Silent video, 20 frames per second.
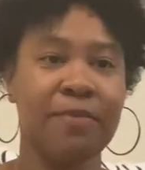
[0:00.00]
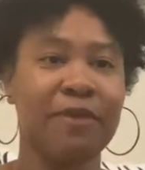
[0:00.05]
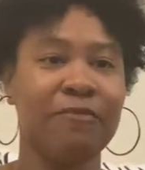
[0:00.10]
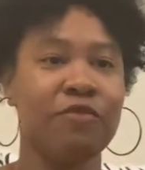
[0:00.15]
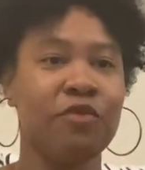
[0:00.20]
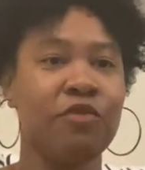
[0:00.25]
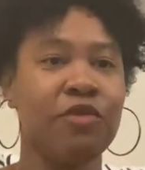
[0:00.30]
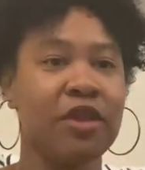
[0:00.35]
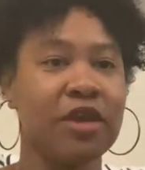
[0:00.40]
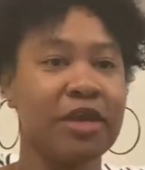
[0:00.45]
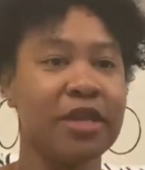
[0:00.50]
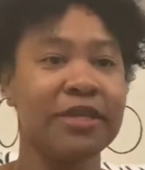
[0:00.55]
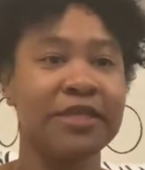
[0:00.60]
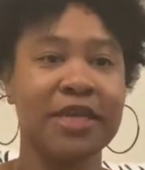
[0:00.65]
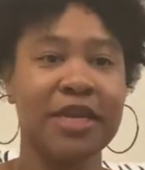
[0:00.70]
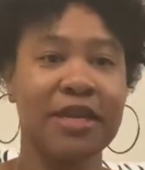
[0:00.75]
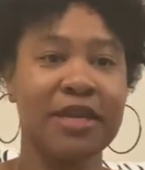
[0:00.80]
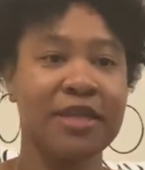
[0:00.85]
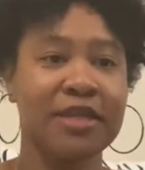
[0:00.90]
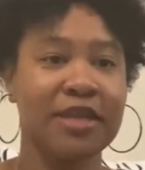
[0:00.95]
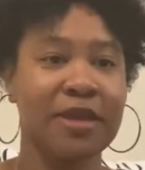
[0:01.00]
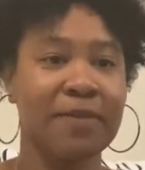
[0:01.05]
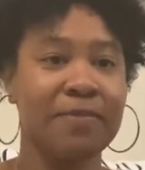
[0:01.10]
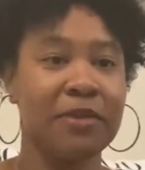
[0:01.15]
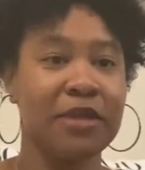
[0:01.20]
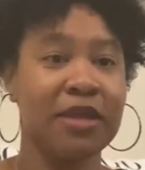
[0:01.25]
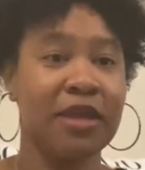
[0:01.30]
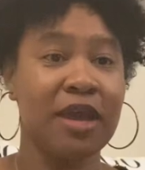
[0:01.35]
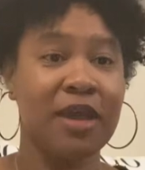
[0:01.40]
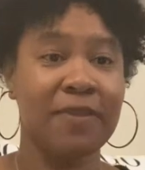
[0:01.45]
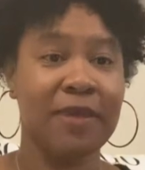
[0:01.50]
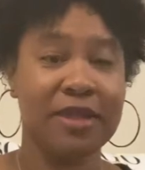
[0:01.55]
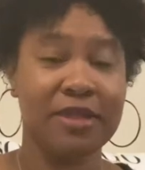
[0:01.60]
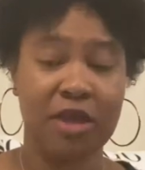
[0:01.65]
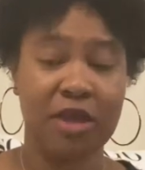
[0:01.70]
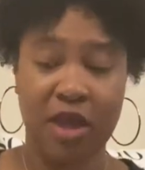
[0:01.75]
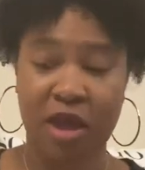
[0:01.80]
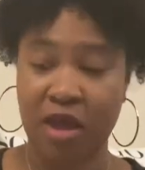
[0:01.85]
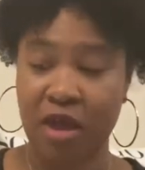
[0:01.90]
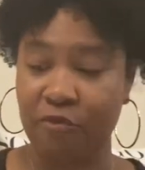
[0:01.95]
If you're looking to get in something that's
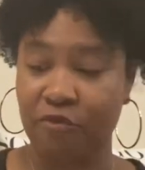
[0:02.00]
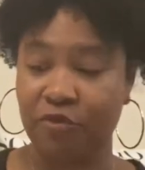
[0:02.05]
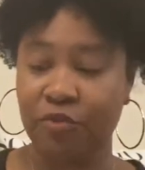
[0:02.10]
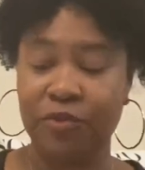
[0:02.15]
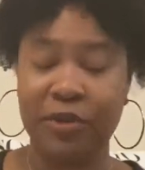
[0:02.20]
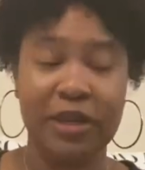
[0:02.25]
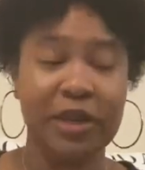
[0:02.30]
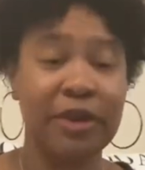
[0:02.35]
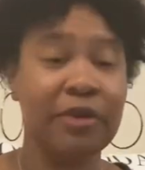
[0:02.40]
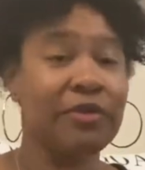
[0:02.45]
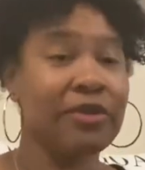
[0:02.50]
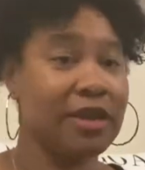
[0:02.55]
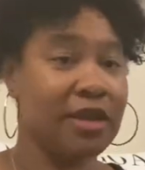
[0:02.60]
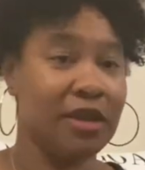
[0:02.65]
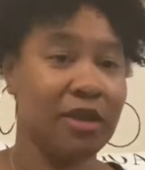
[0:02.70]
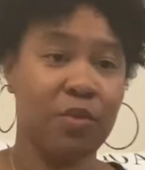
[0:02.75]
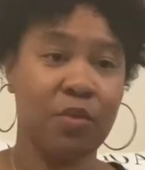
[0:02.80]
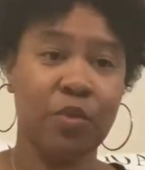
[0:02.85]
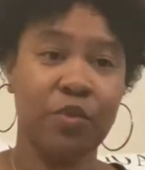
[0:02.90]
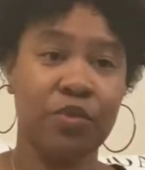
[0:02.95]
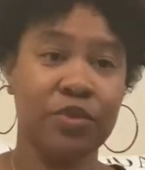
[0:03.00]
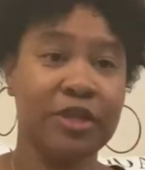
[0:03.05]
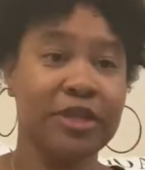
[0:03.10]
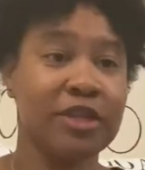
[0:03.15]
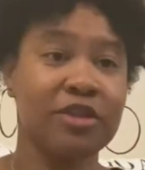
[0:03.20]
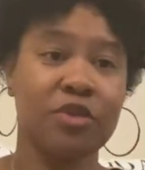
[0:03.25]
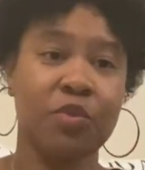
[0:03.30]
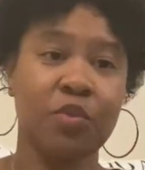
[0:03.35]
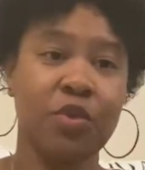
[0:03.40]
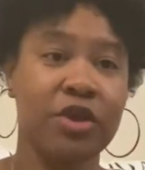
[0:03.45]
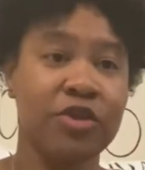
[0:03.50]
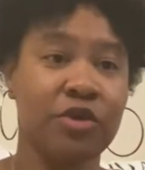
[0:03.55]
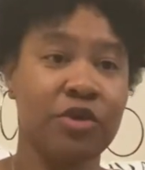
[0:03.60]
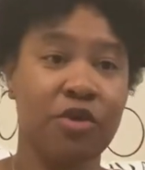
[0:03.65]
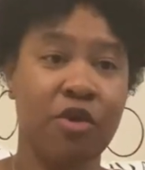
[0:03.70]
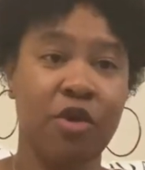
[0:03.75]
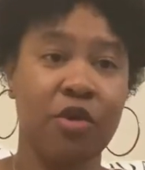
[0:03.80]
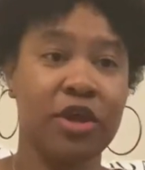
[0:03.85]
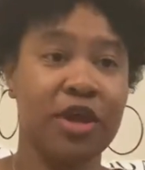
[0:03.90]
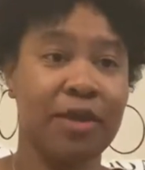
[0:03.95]
literally, this is a
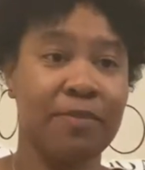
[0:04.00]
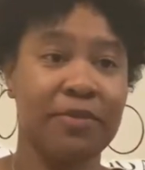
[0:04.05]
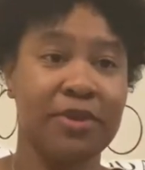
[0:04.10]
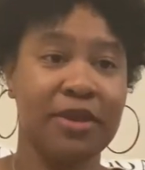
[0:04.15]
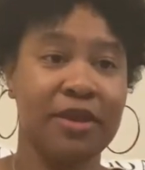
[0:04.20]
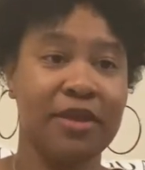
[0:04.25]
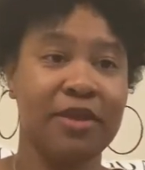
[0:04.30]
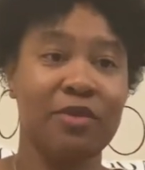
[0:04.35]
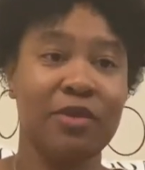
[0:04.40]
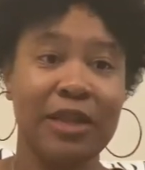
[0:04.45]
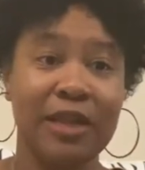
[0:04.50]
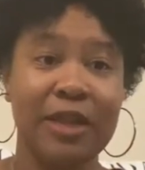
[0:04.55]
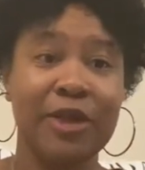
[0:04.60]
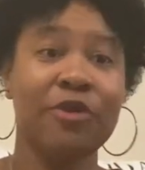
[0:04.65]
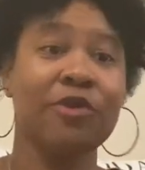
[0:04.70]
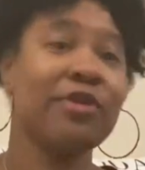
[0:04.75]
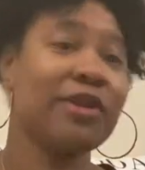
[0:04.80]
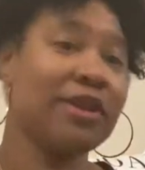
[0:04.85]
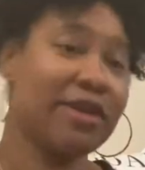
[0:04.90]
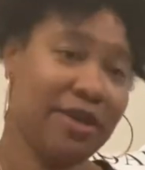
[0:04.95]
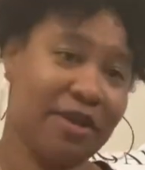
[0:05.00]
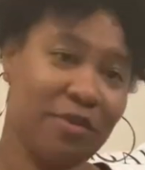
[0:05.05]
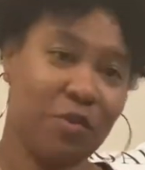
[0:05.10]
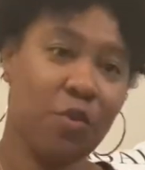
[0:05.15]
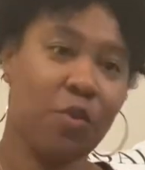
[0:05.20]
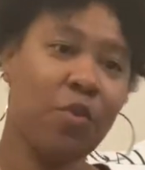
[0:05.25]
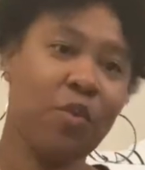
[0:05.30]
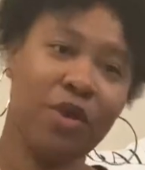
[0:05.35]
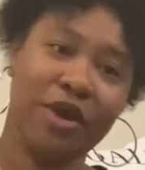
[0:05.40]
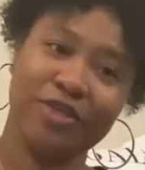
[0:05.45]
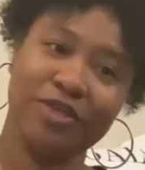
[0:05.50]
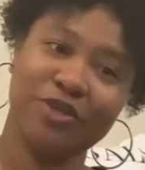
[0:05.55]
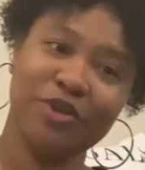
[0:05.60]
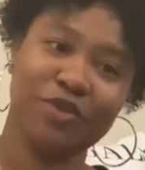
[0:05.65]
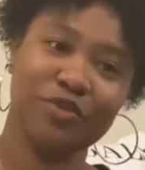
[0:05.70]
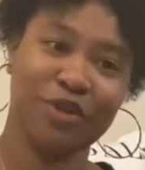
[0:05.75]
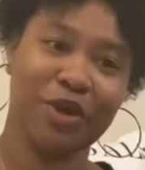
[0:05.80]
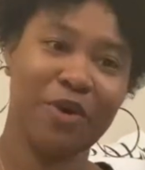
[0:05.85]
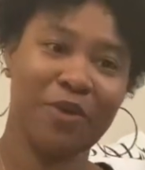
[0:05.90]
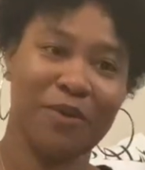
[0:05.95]
1-year-old company, literally 1
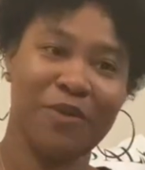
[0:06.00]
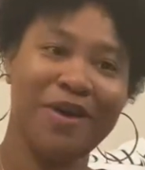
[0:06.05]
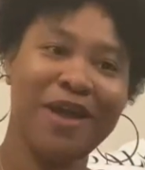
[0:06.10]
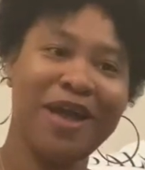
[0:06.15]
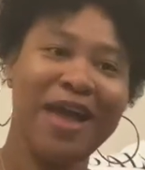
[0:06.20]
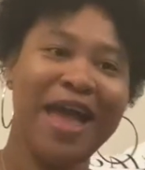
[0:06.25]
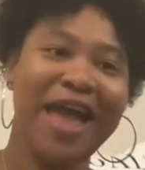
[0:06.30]
year old,